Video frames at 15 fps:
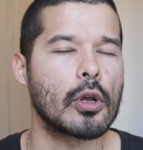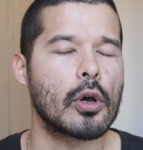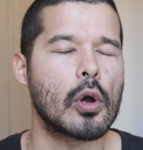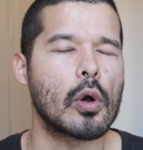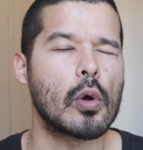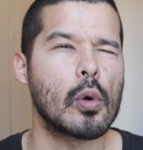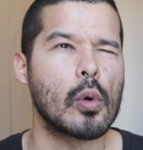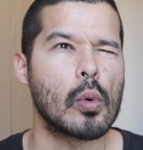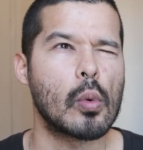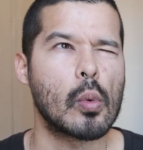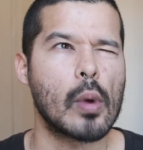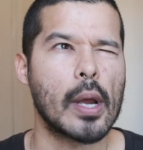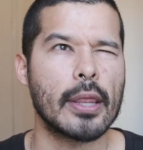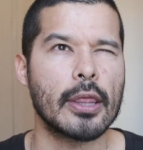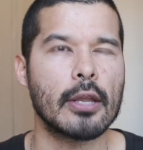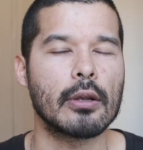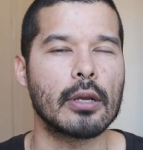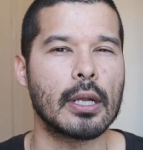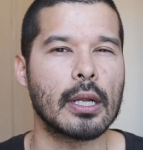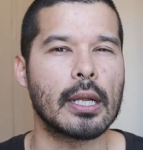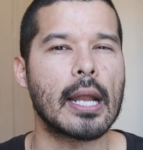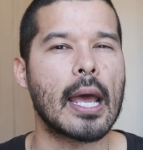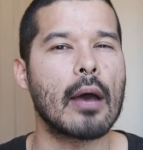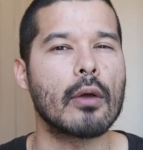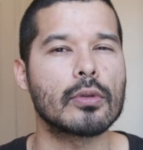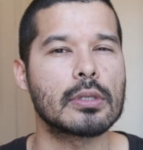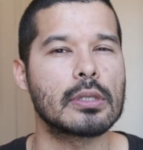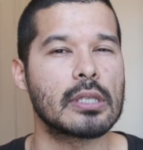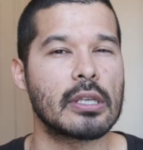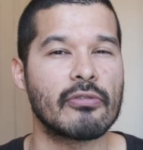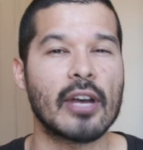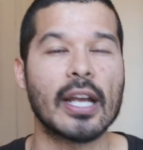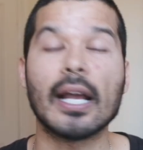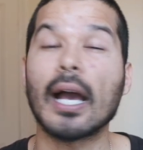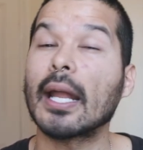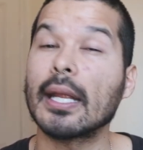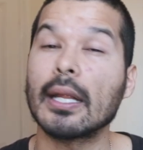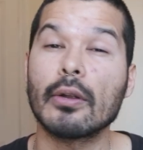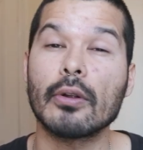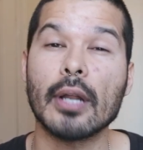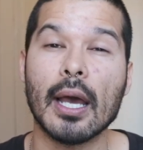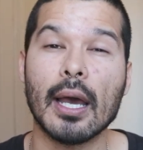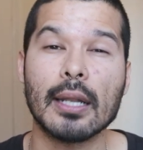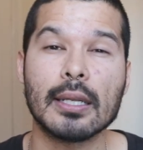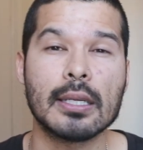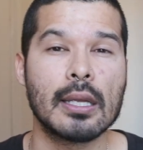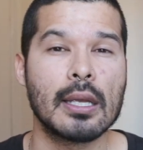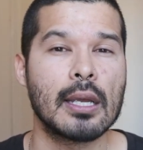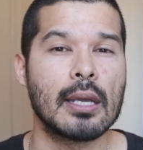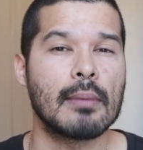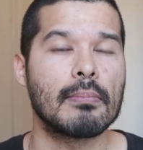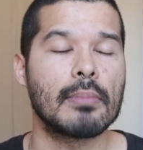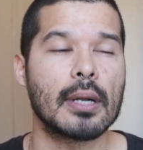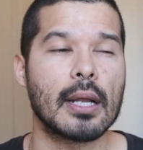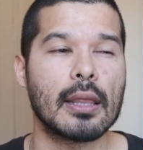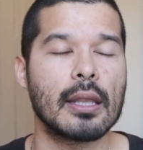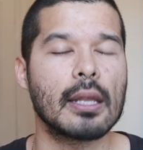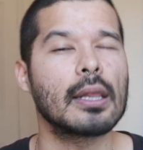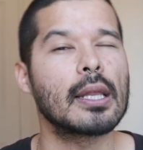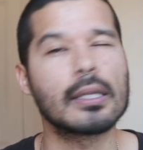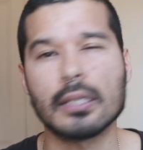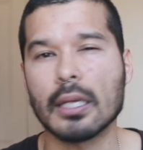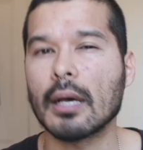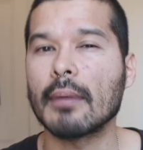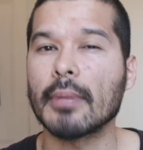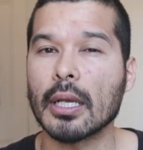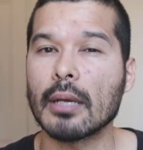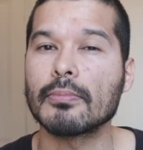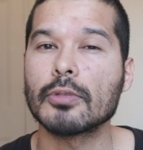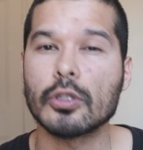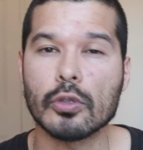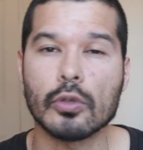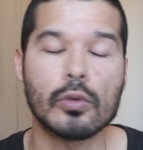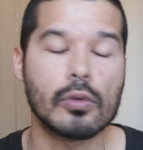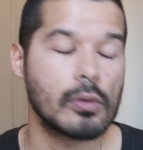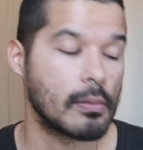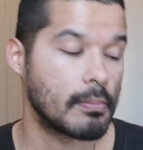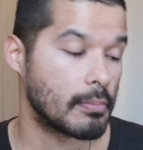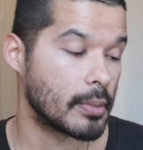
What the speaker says: know when they're gonna announce if I got in or not, but I think that's coming up soon.